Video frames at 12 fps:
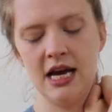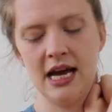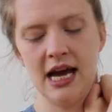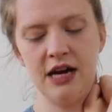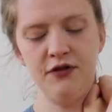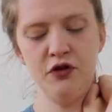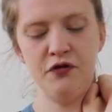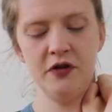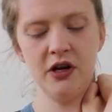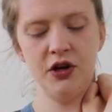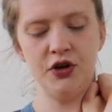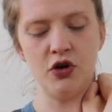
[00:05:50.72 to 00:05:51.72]
And if you
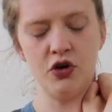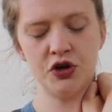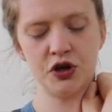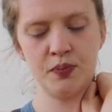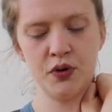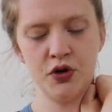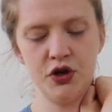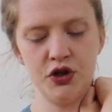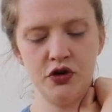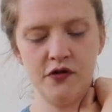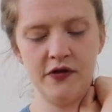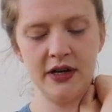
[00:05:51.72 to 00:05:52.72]
feel a knot, just
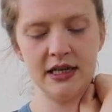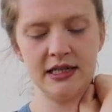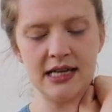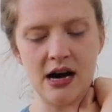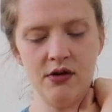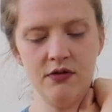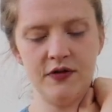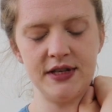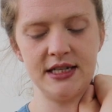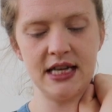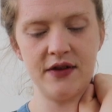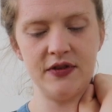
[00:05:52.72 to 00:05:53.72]
push your fingers down for
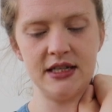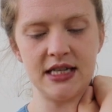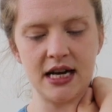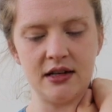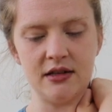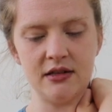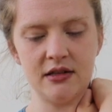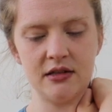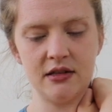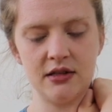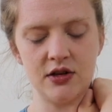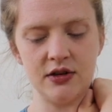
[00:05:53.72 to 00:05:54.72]
7 seconds.
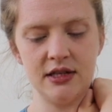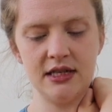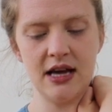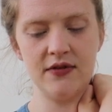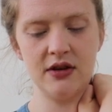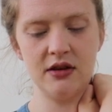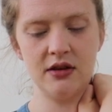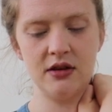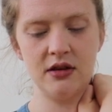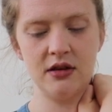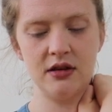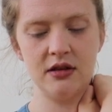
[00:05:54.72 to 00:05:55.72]
So 7,
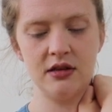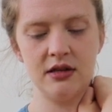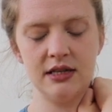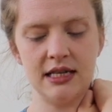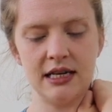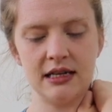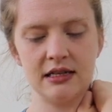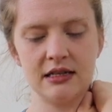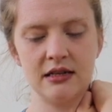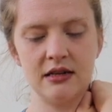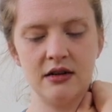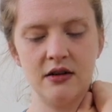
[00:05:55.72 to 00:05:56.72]

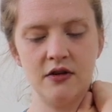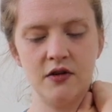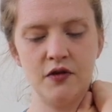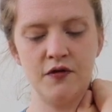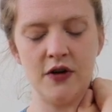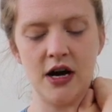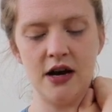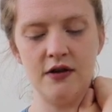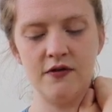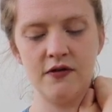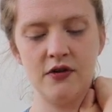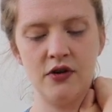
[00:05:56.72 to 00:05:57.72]
6,
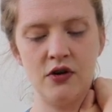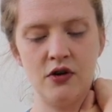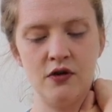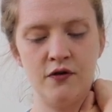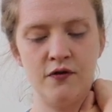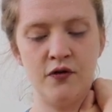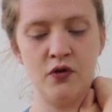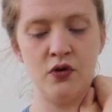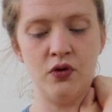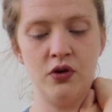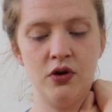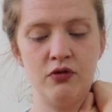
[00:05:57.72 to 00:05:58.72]
5,
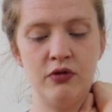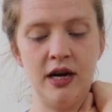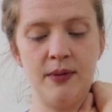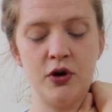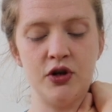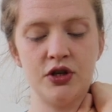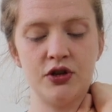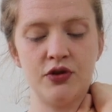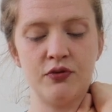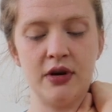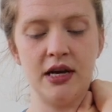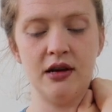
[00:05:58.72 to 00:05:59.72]
4, really push,
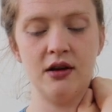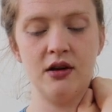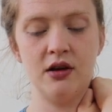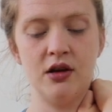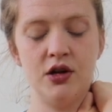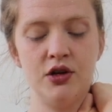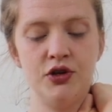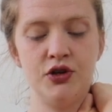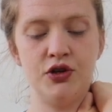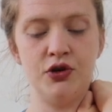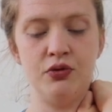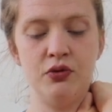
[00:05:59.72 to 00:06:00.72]
3,
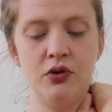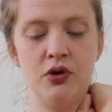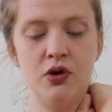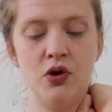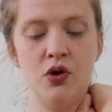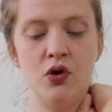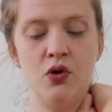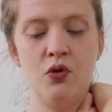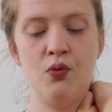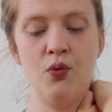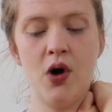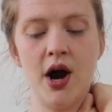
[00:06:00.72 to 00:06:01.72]
2,
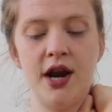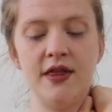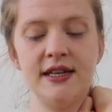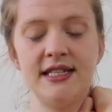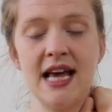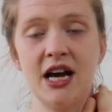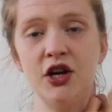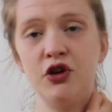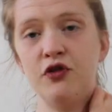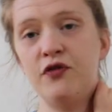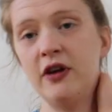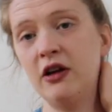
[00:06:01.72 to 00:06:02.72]
1. And the second
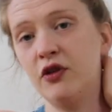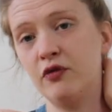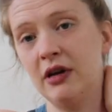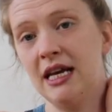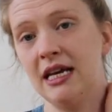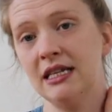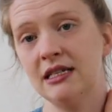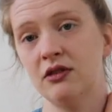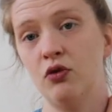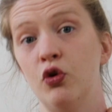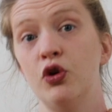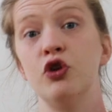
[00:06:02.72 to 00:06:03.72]
you feel the release,
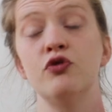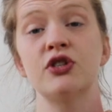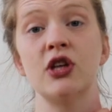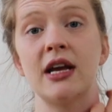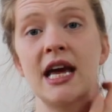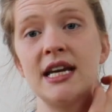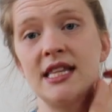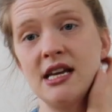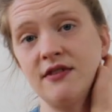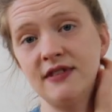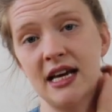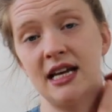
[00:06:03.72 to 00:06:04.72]
you get to the
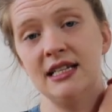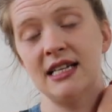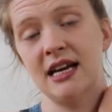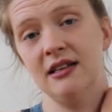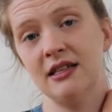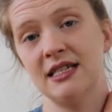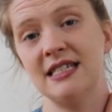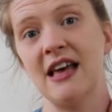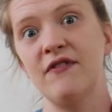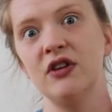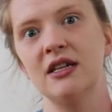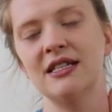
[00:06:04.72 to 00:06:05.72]
end of 7 seconds,
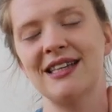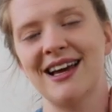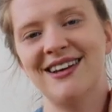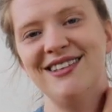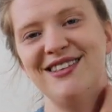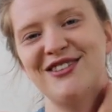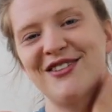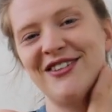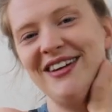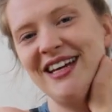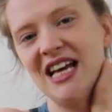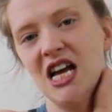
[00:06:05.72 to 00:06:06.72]

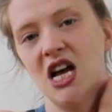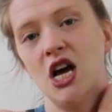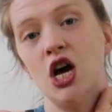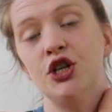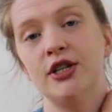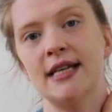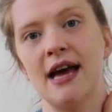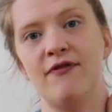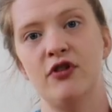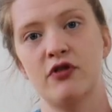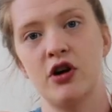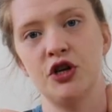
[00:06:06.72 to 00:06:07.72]
sorry, just
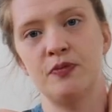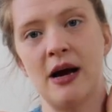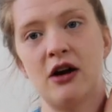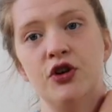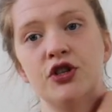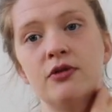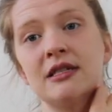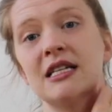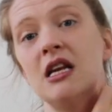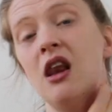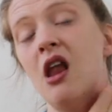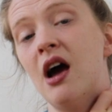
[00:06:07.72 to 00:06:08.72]
effleurage back on. So it's
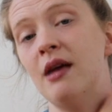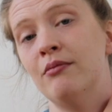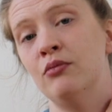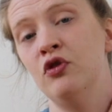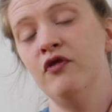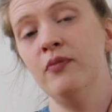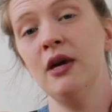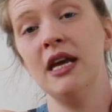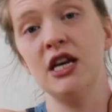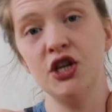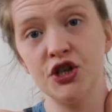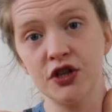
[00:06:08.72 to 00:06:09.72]
a light movement
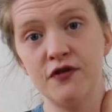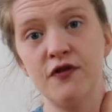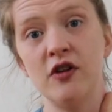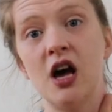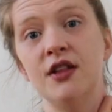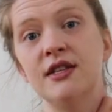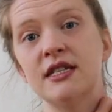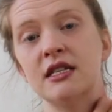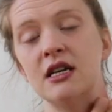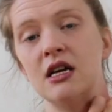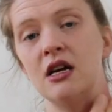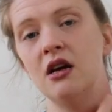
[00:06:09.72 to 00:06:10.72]
and it just
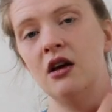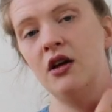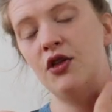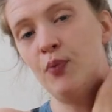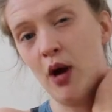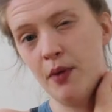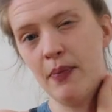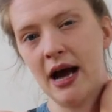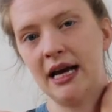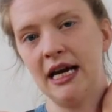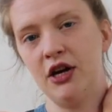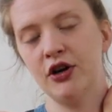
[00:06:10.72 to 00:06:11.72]
floods the blood
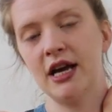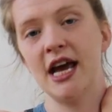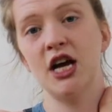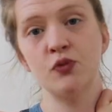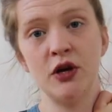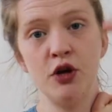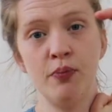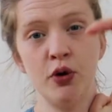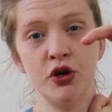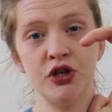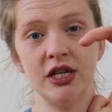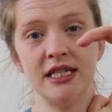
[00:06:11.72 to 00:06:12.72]
back in, okay? Because when you
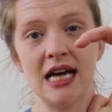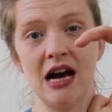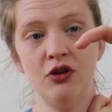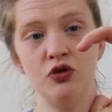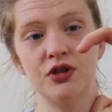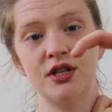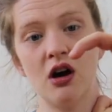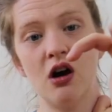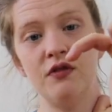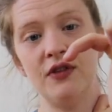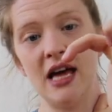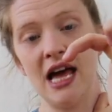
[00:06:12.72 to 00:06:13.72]
push it down, you
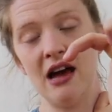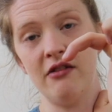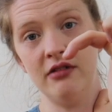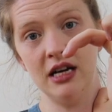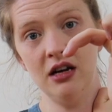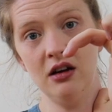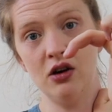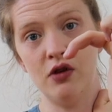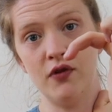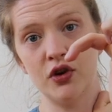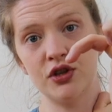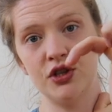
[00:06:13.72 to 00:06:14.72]
starve that area
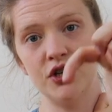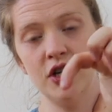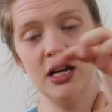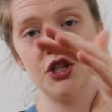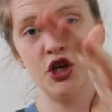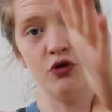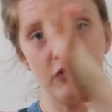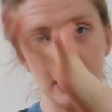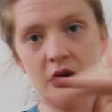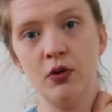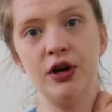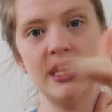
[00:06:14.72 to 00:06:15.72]
of oxygen, and so you
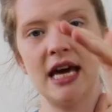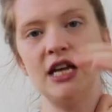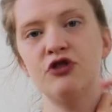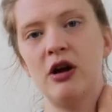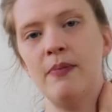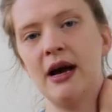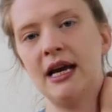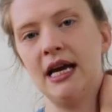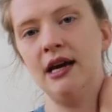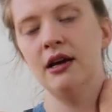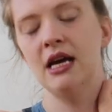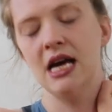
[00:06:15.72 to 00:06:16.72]
really want to get it straight back
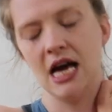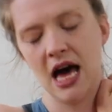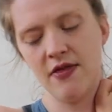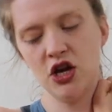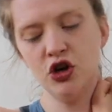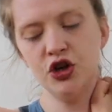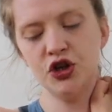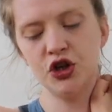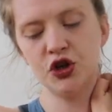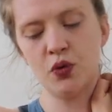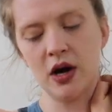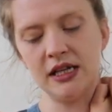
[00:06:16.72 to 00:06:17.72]
in. And then you can do
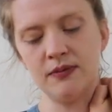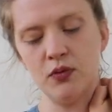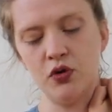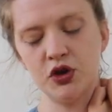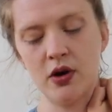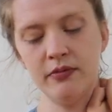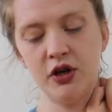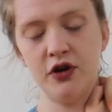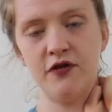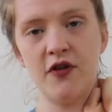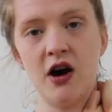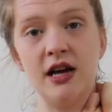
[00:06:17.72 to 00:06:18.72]
it twice more. So I'm going
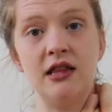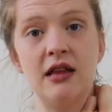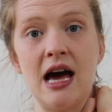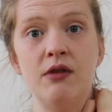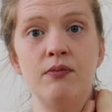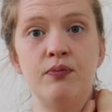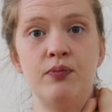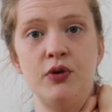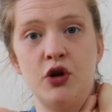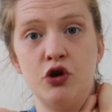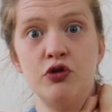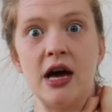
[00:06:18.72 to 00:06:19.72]
to find that, you
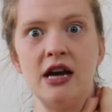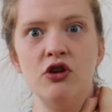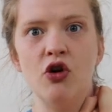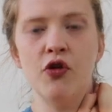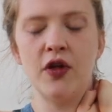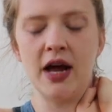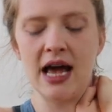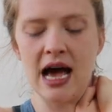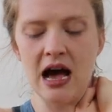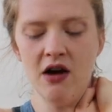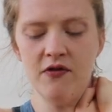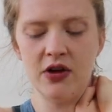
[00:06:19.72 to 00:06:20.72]
know, that knot that I
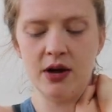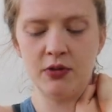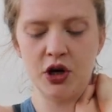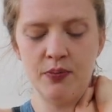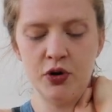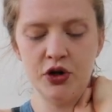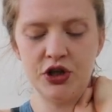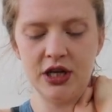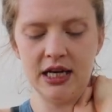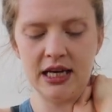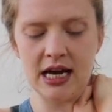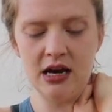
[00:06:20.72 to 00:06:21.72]
have, and I'm going to push
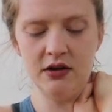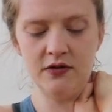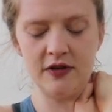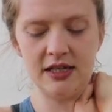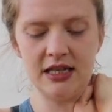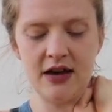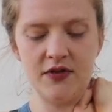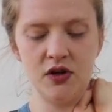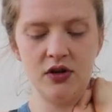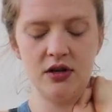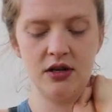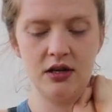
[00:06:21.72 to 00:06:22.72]
in again for
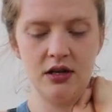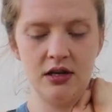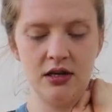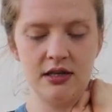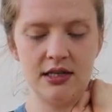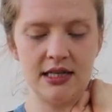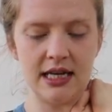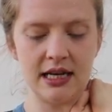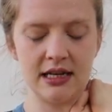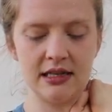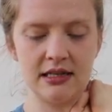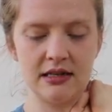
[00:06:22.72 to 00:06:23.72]
7,
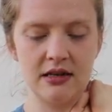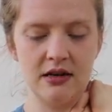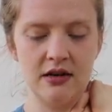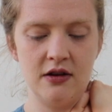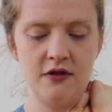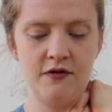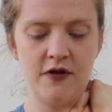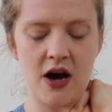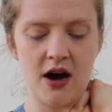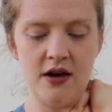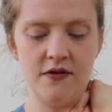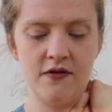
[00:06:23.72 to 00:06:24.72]
6,
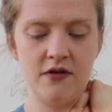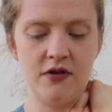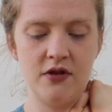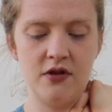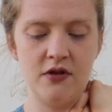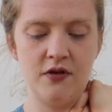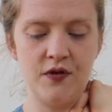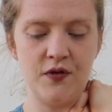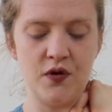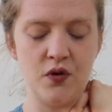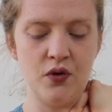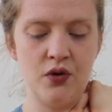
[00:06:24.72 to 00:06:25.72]
5,
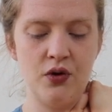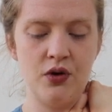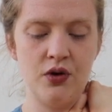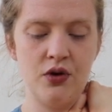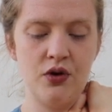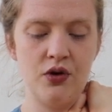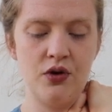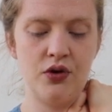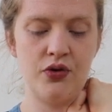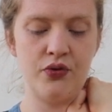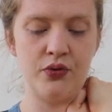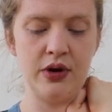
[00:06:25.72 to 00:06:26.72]
4,
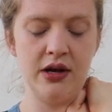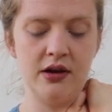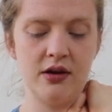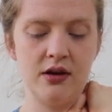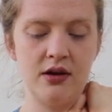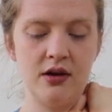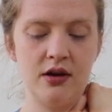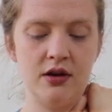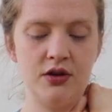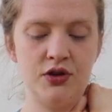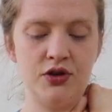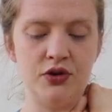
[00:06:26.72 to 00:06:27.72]
3,
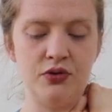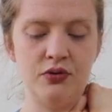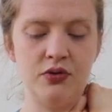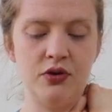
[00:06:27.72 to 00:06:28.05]
2,